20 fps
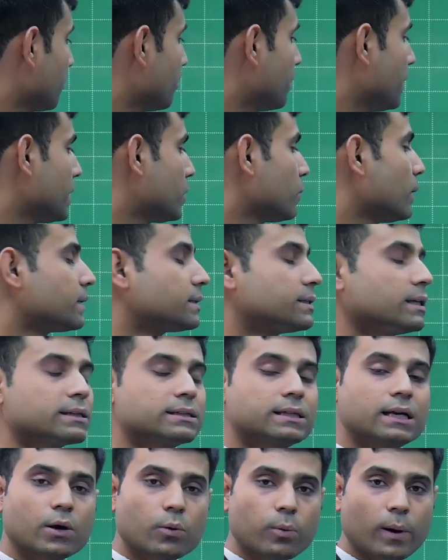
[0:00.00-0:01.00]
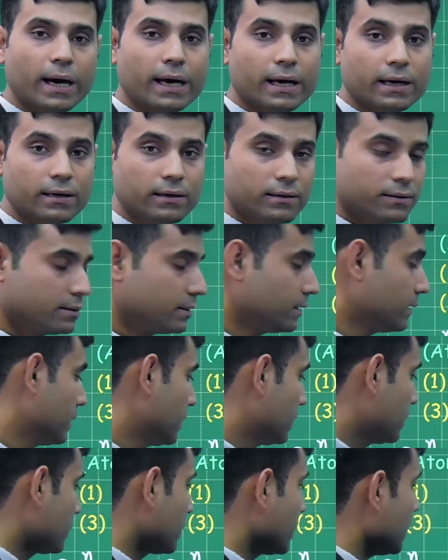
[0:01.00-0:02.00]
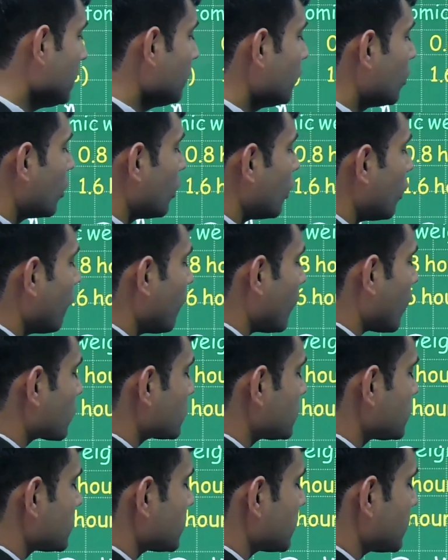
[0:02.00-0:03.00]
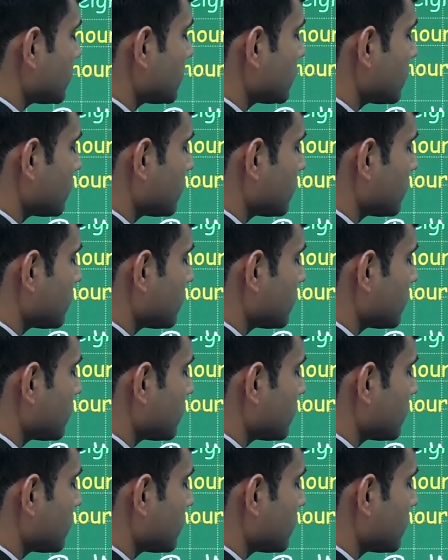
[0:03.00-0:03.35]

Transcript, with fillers: B2H6 require 3 mole of oxygen.